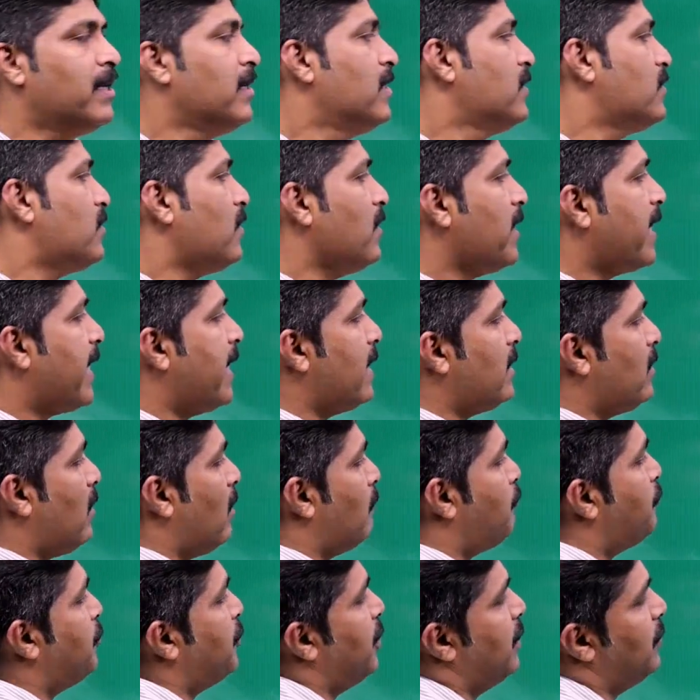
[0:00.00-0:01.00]
So look at the
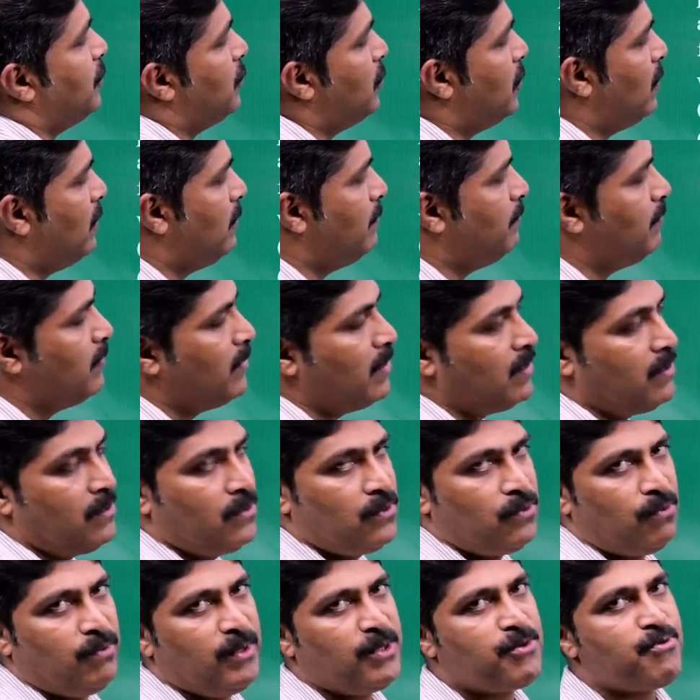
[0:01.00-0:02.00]
options.
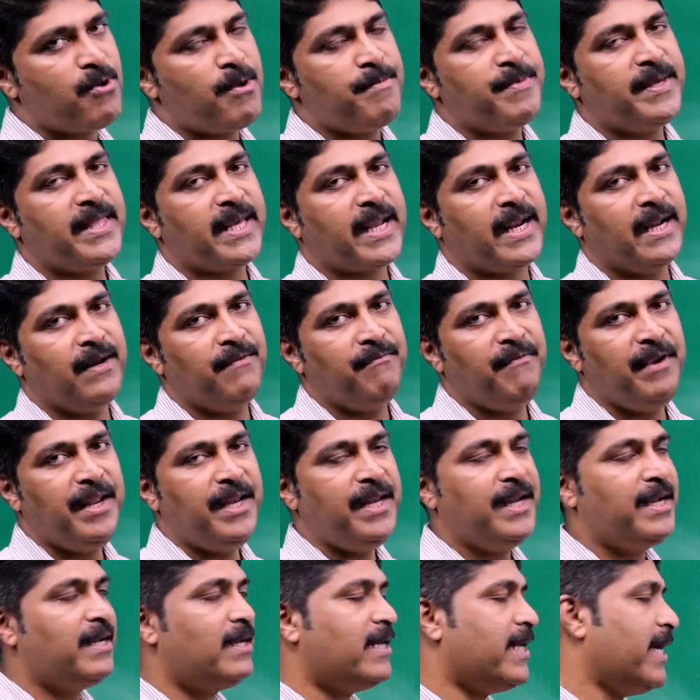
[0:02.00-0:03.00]
So which will be the
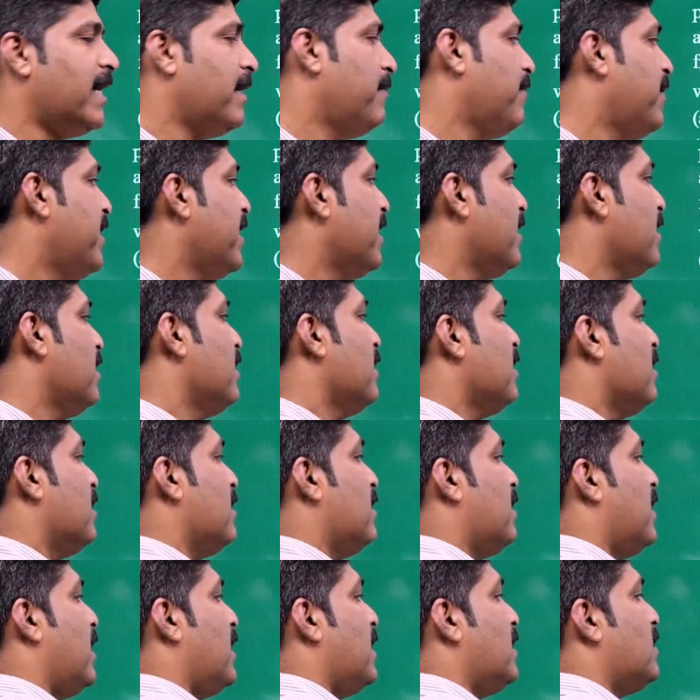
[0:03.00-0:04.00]
convenient time here?
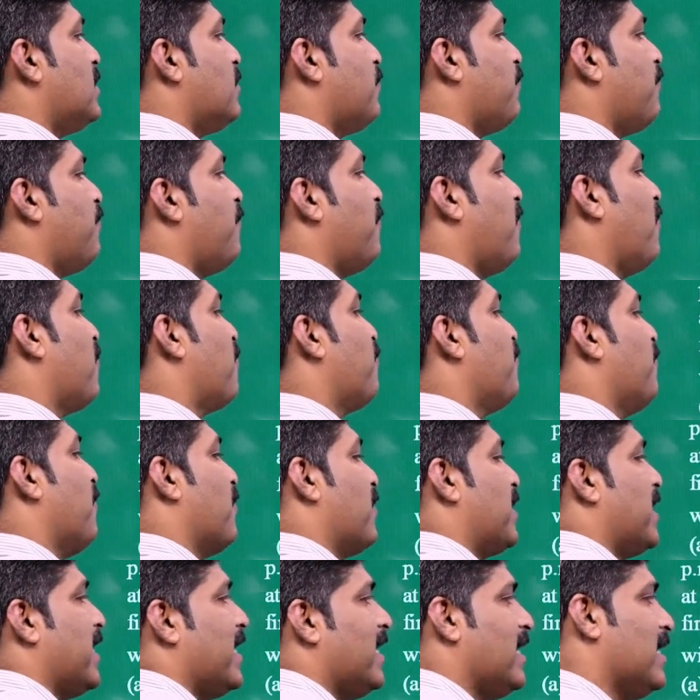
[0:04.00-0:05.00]
That is
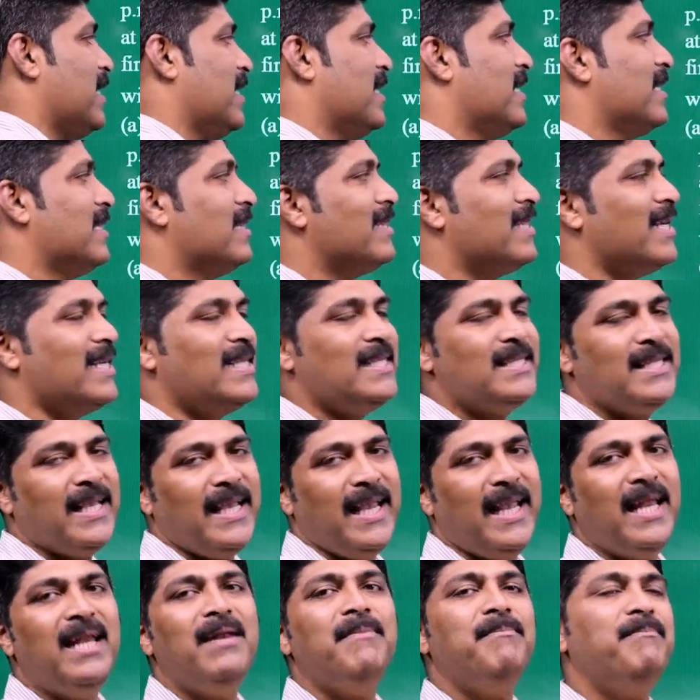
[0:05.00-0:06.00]
4:40. That is
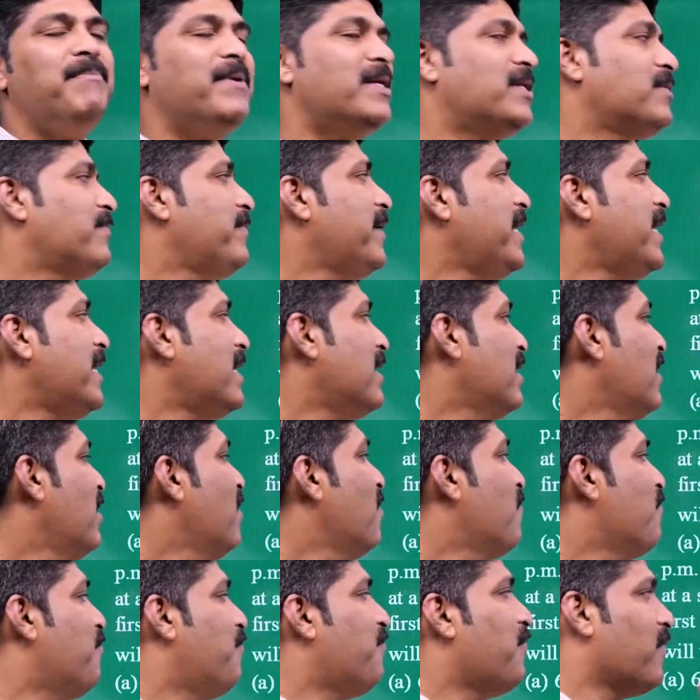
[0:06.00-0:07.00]
in between
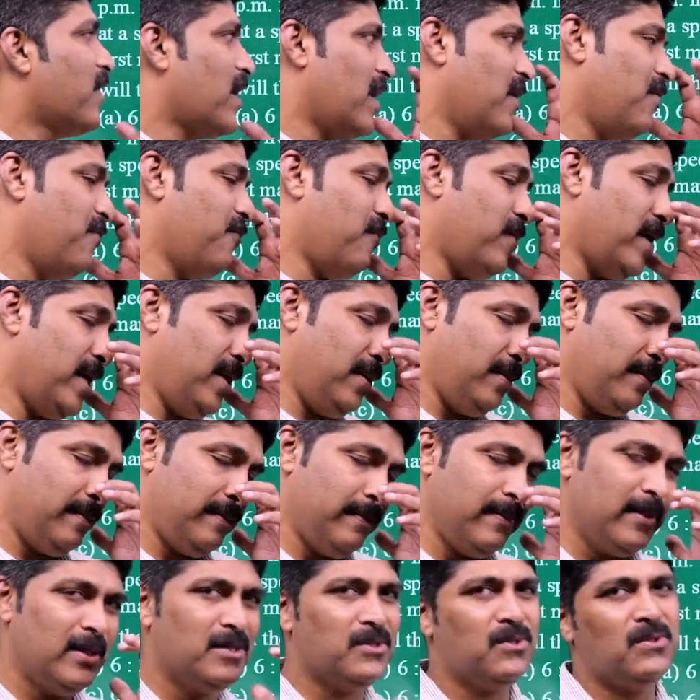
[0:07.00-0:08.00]
4 and 5.
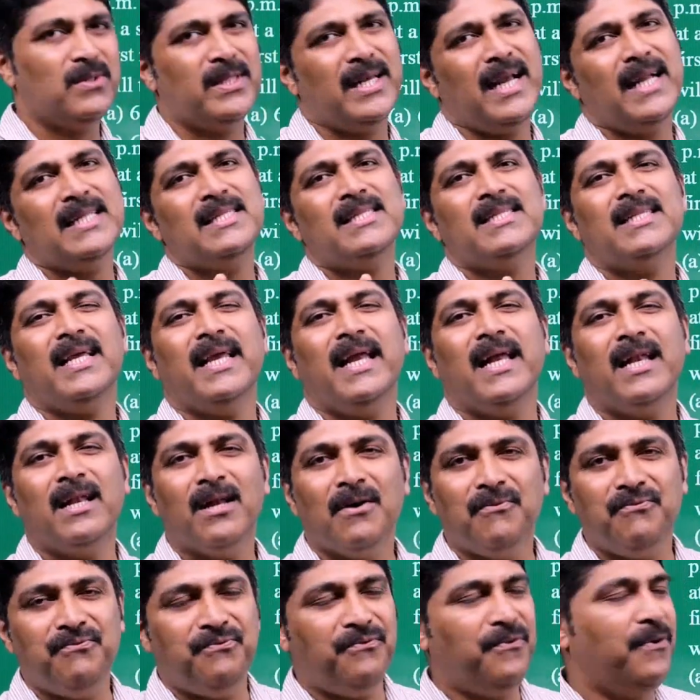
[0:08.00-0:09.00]
So that's
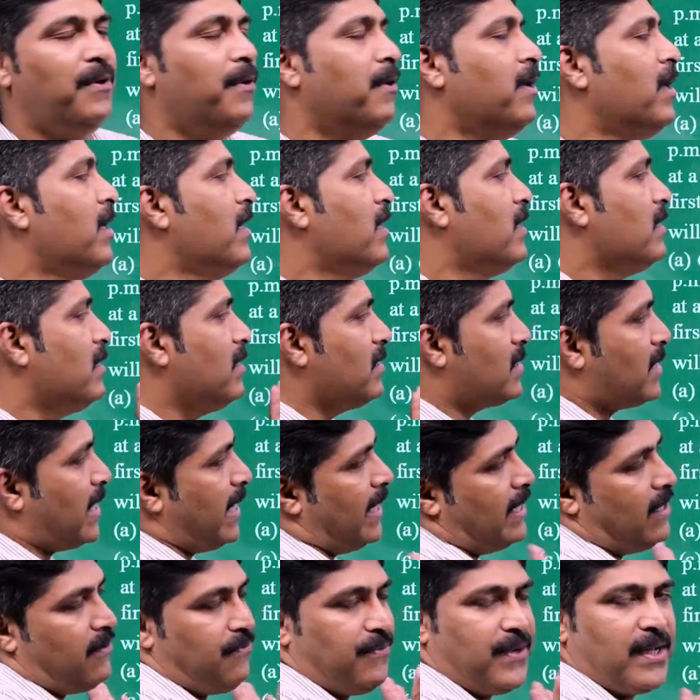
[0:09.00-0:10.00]
enough for this
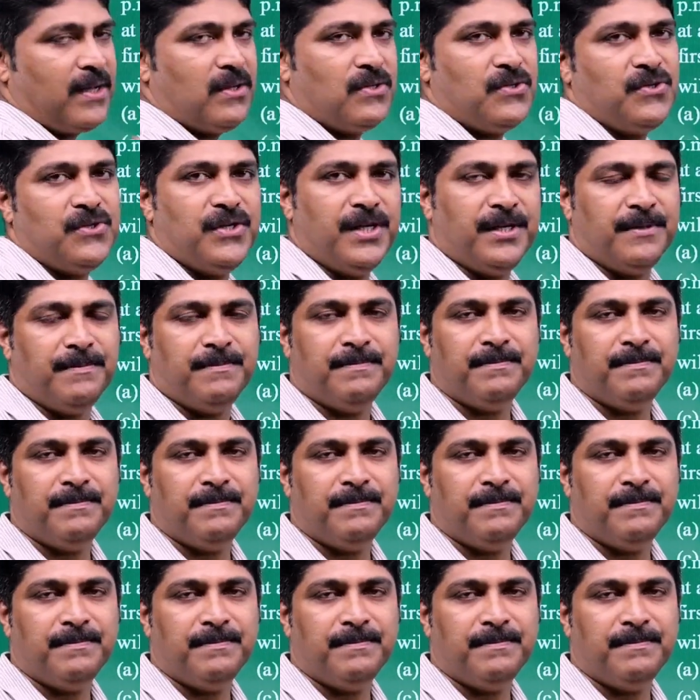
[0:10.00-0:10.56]
kind of a question.